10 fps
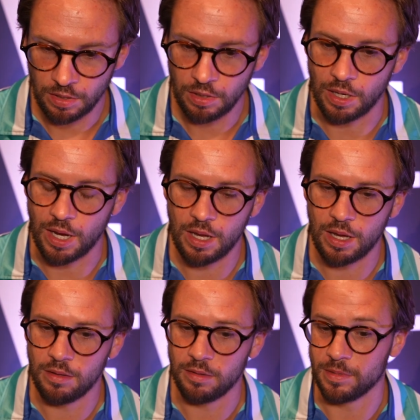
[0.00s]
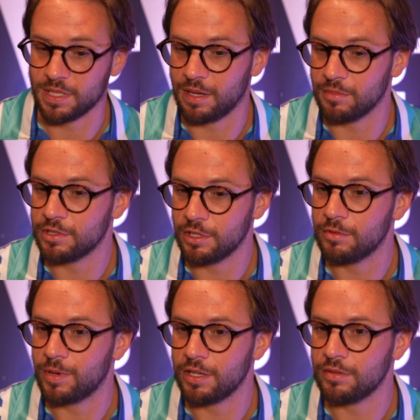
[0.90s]
Look, I'm the same as
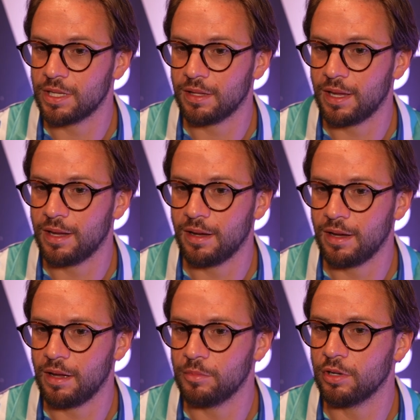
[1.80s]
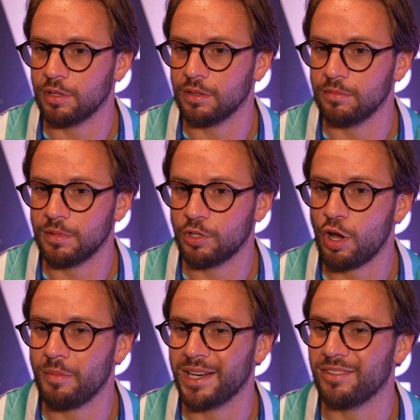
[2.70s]
you, where you said there. I'm not going to
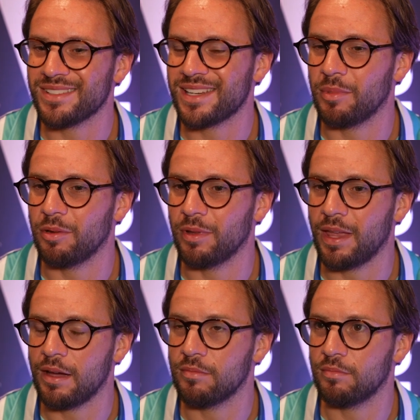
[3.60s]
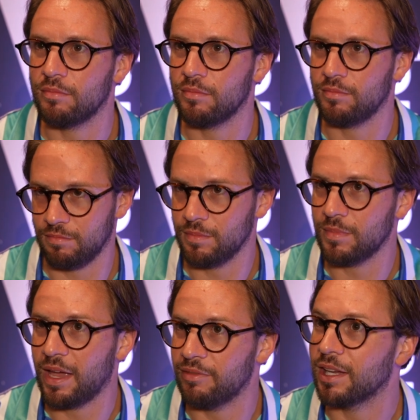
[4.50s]
comment on something without
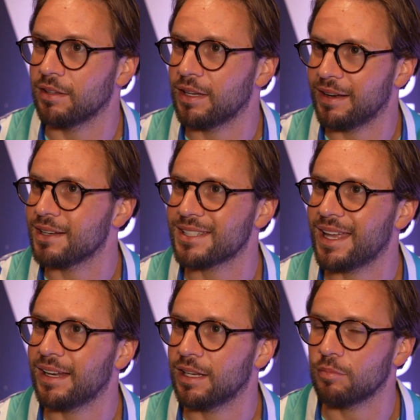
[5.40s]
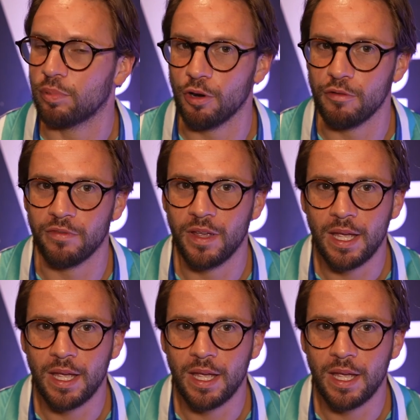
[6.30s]
having understanding and proof.